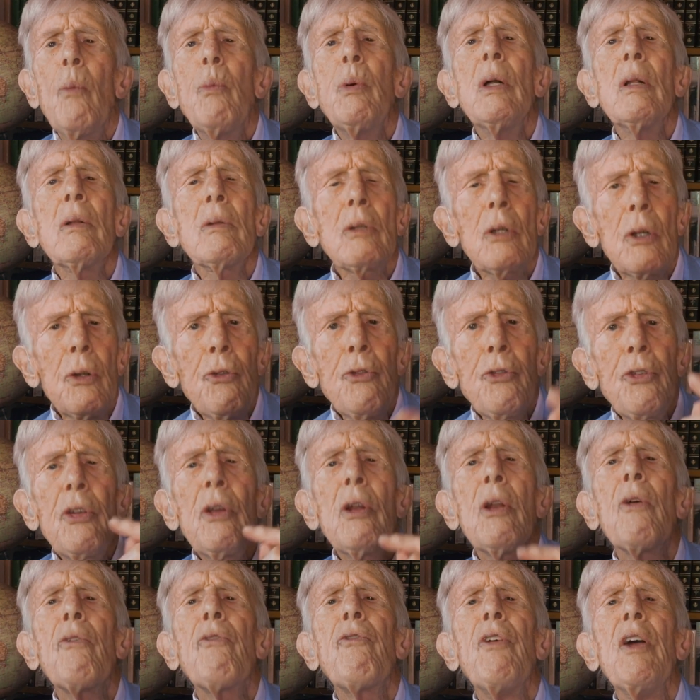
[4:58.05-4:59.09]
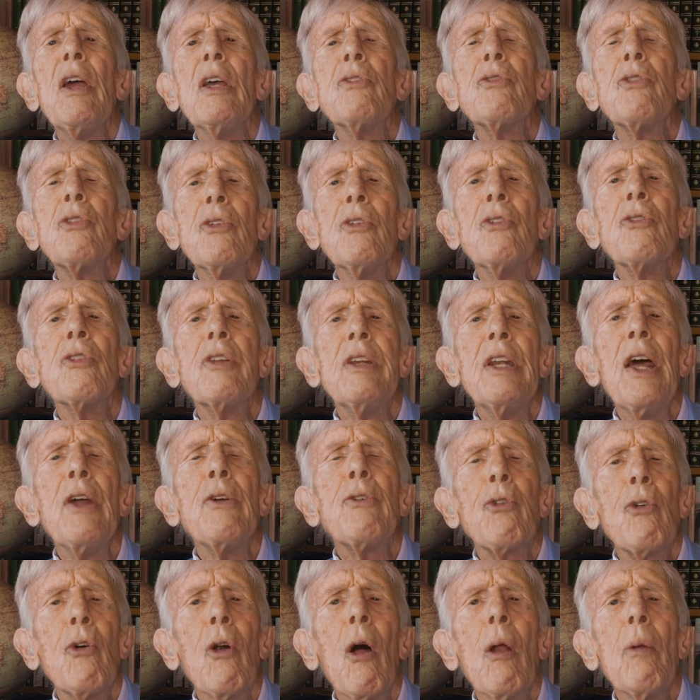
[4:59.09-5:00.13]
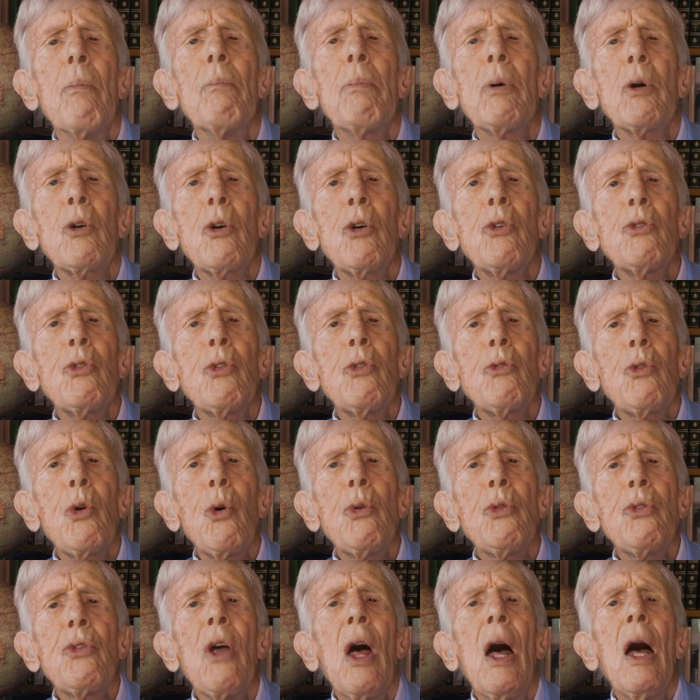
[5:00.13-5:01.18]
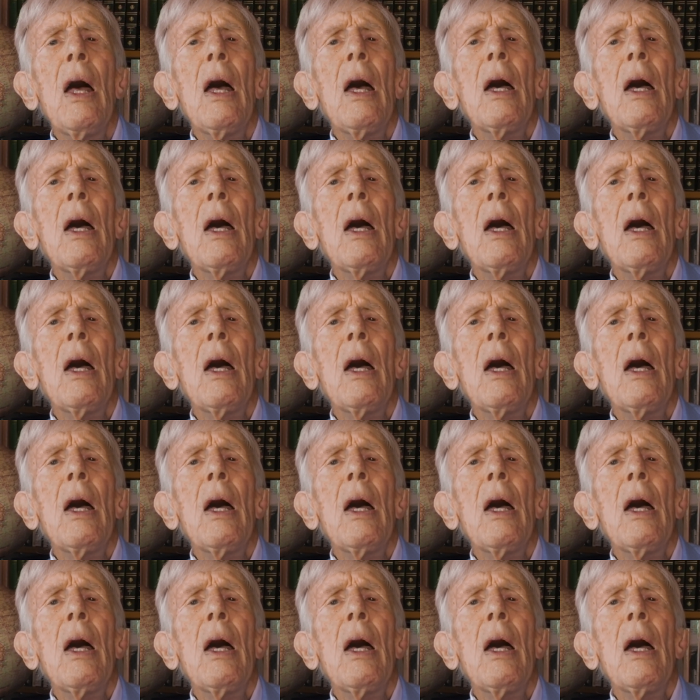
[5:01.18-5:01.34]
We'll consider faces later on because, of course,